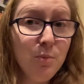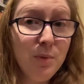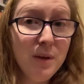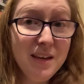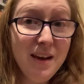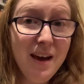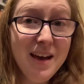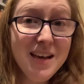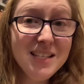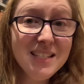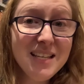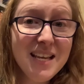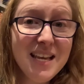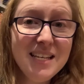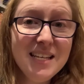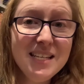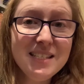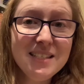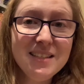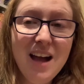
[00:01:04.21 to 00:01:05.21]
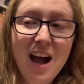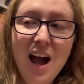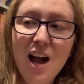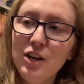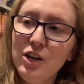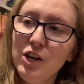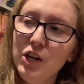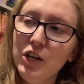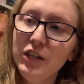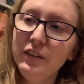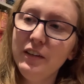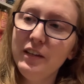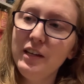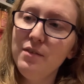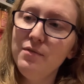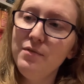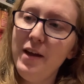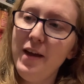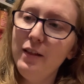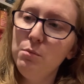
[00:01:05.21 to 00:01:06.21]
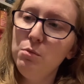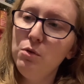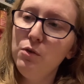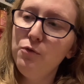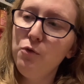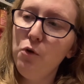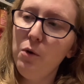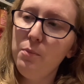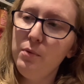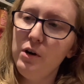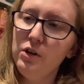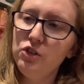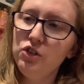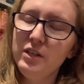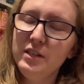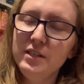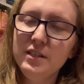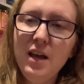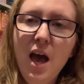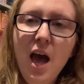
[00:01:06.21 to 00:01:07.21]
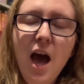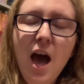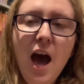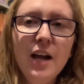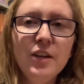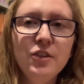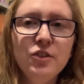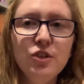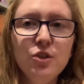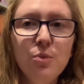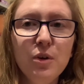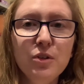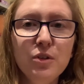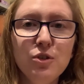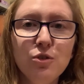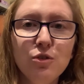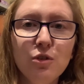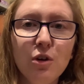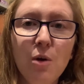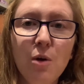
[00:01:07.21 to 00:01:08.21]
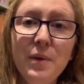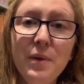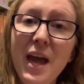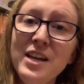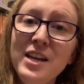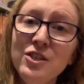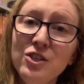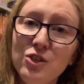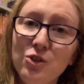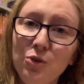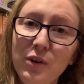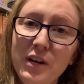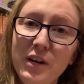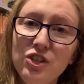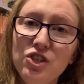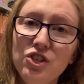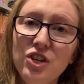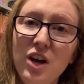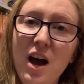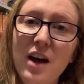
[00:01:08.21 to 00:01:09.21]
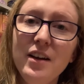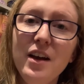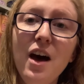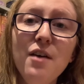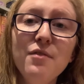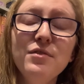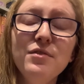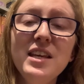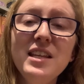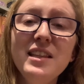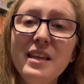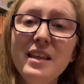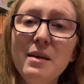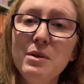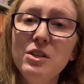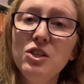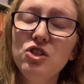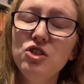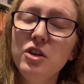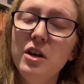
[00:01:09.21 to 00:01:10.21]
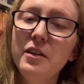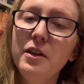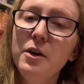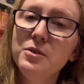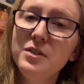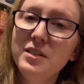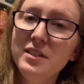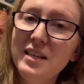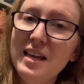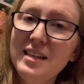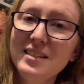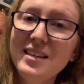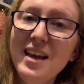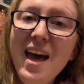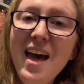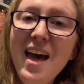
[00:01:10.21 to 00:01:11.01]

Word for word: because it is not currently available for purchase, I do want to throw up a screenshot of the limoncello scent